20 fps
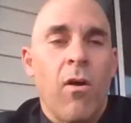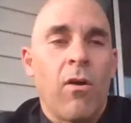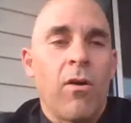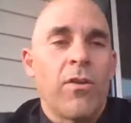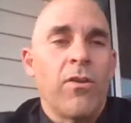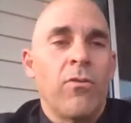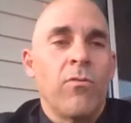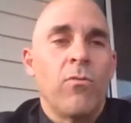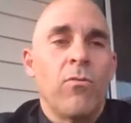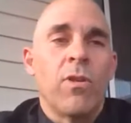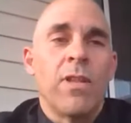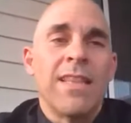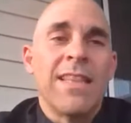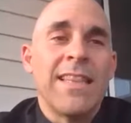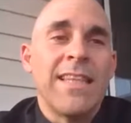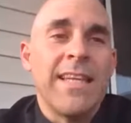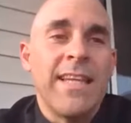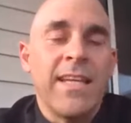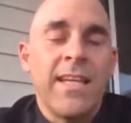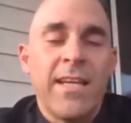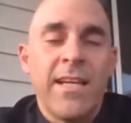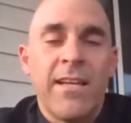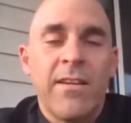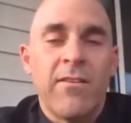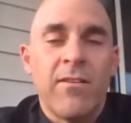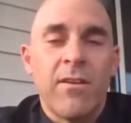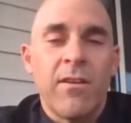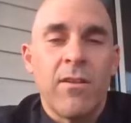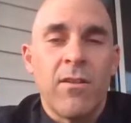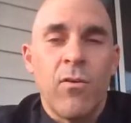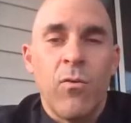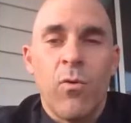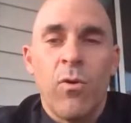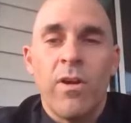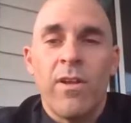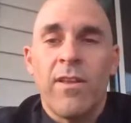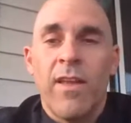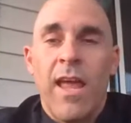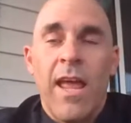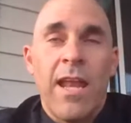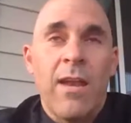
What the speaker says: Are you leaning into the Lord